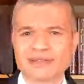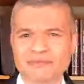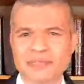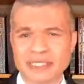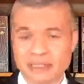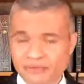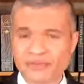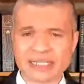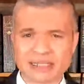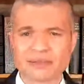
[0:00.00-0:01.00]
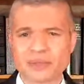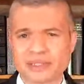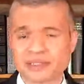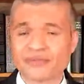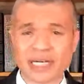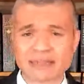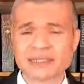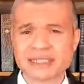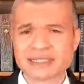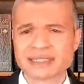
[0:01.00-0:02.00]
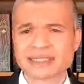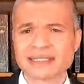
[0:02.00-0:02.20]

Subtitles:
have been infected with this virus.